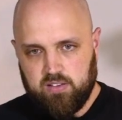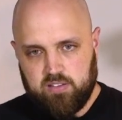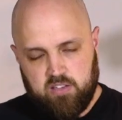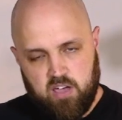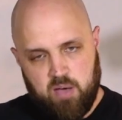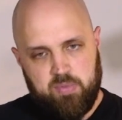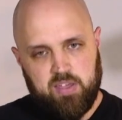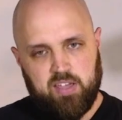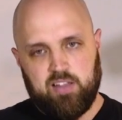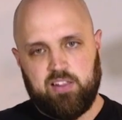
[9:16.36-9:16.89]

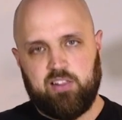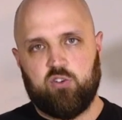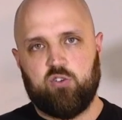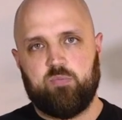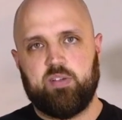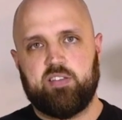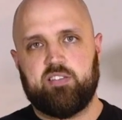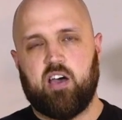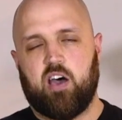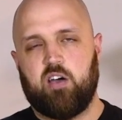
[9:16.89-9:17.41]
Coming a little
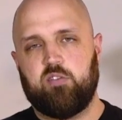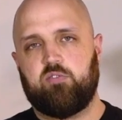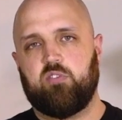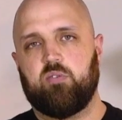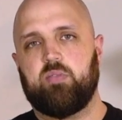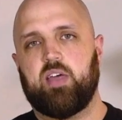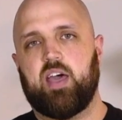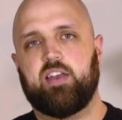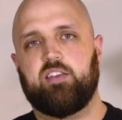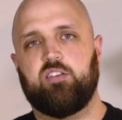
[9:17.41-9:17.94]
bit down
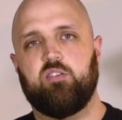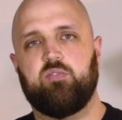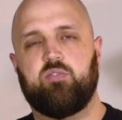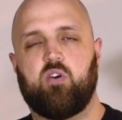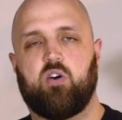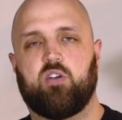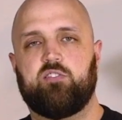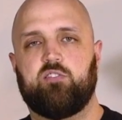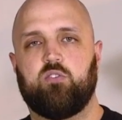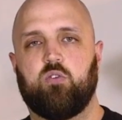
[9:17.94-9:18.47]
from that, you've
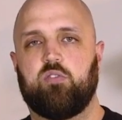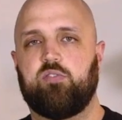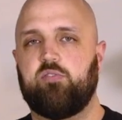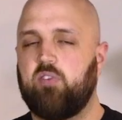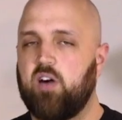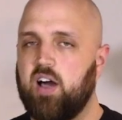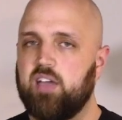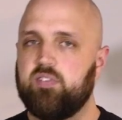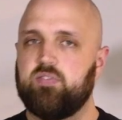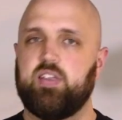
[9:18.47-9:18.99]
got your
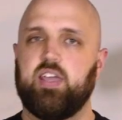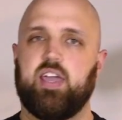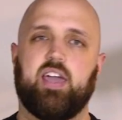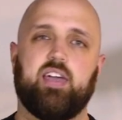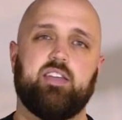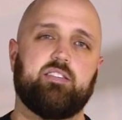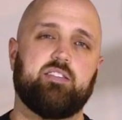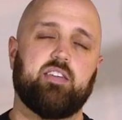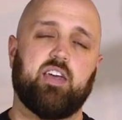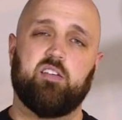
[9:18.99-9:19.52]

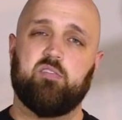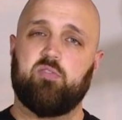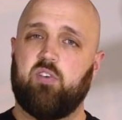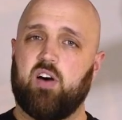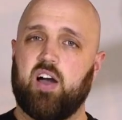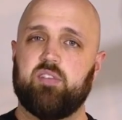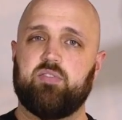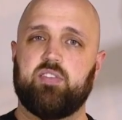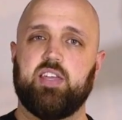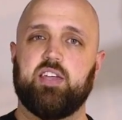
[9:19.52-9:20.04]
5DS and
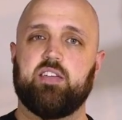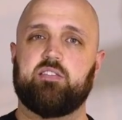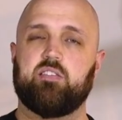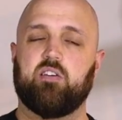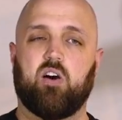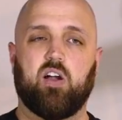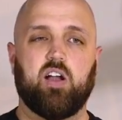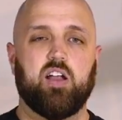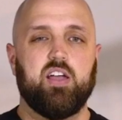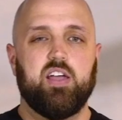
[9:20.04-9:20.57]

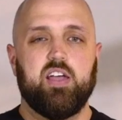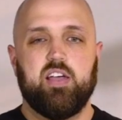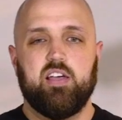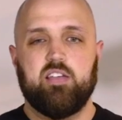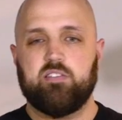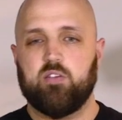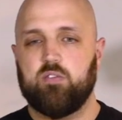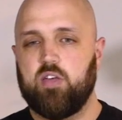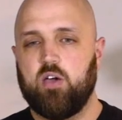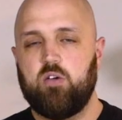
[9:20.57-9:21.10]
5DSR.
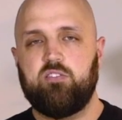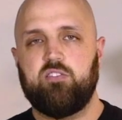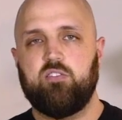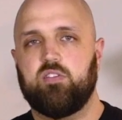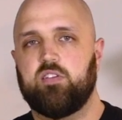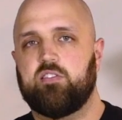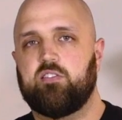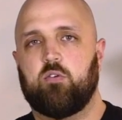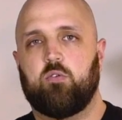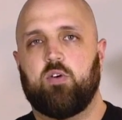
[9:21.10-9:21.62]
So those
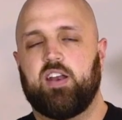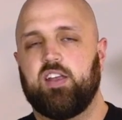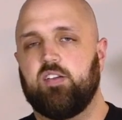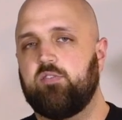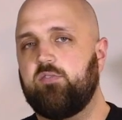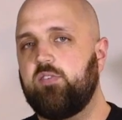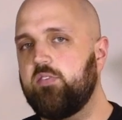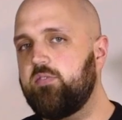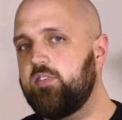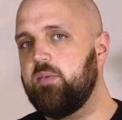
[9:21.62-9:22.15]
units are running
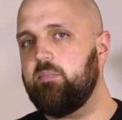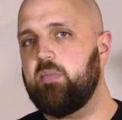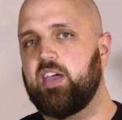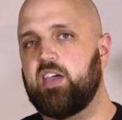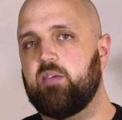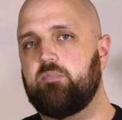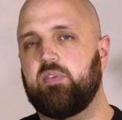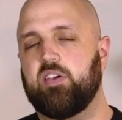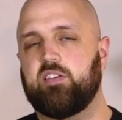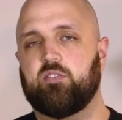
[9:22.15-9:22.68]
50
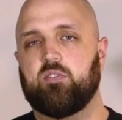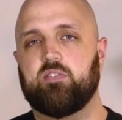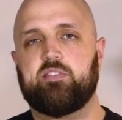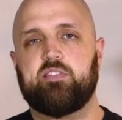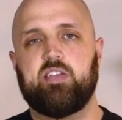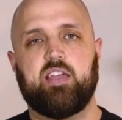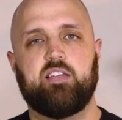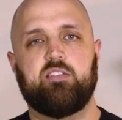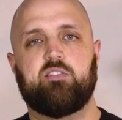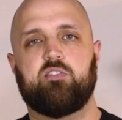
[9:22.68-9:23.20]
megapixel
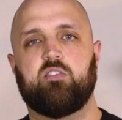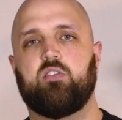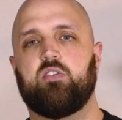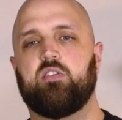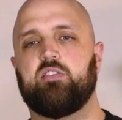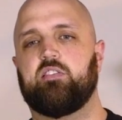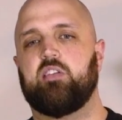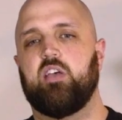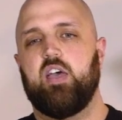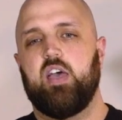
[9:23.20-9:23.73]

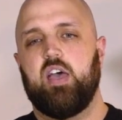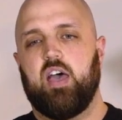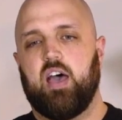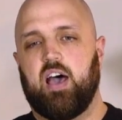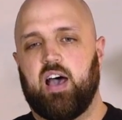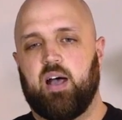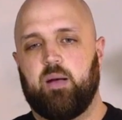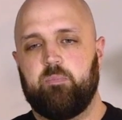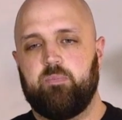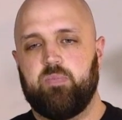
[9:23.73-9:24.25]
sensors,
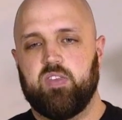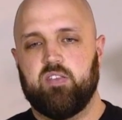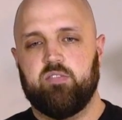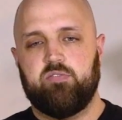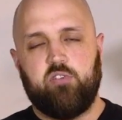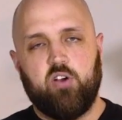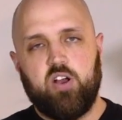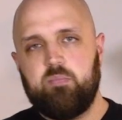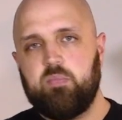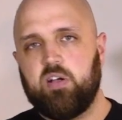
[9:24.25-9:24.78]

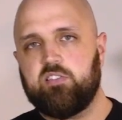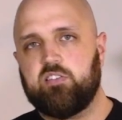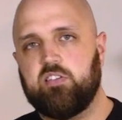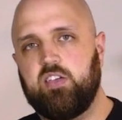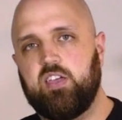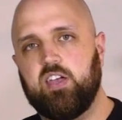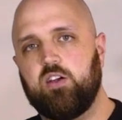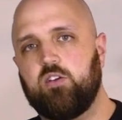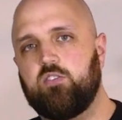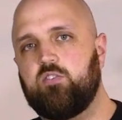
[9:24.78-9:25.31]
very much
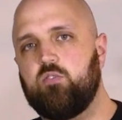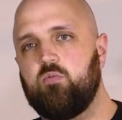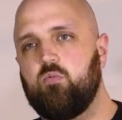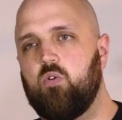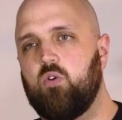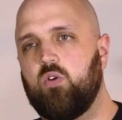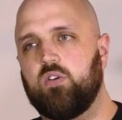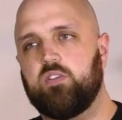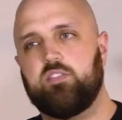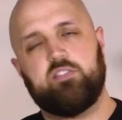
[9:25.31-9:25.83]
geared
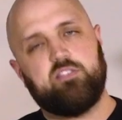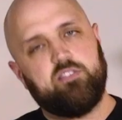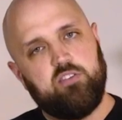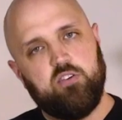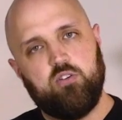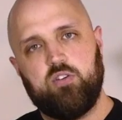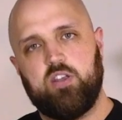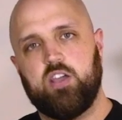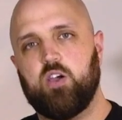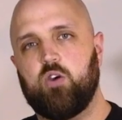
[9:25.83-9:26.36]
towards
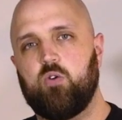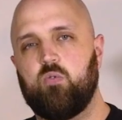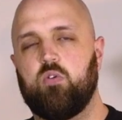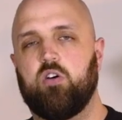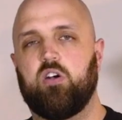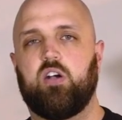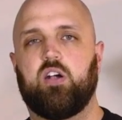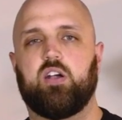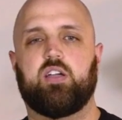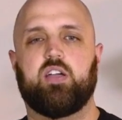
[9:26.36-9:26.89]
studio
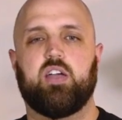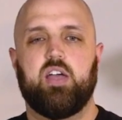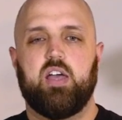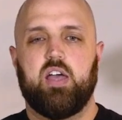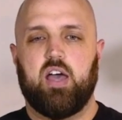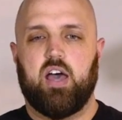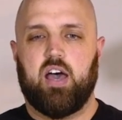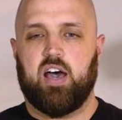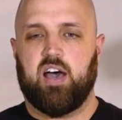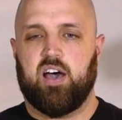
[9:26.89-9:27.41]
work,
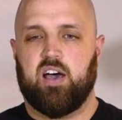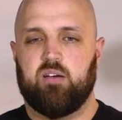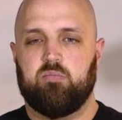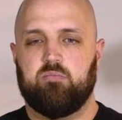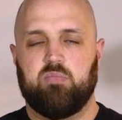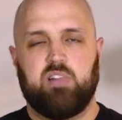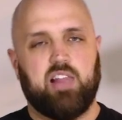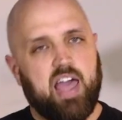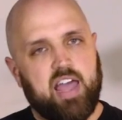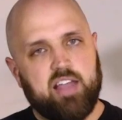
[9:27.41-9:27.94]

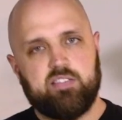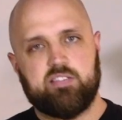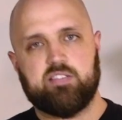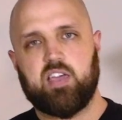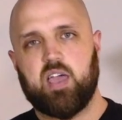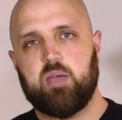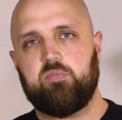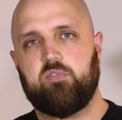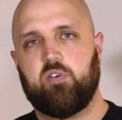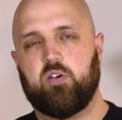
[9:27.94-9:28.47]

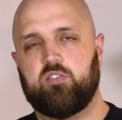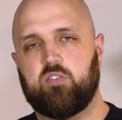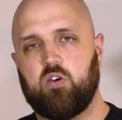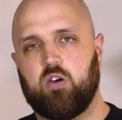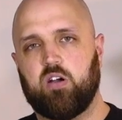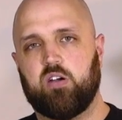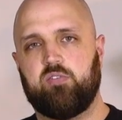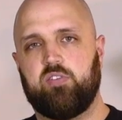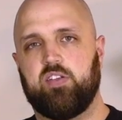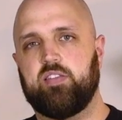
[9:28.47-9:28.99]
landscape
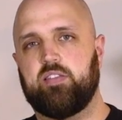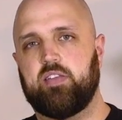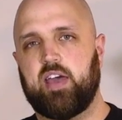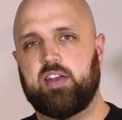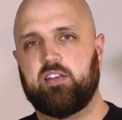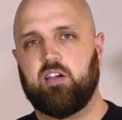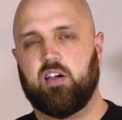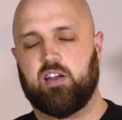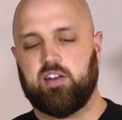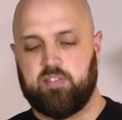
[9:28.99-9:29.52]
photography,
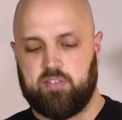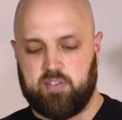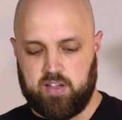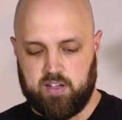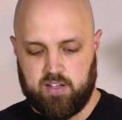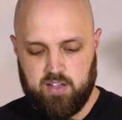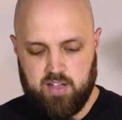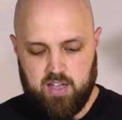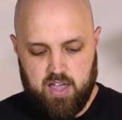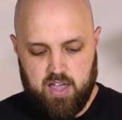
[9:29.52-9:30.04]
that kind of thing.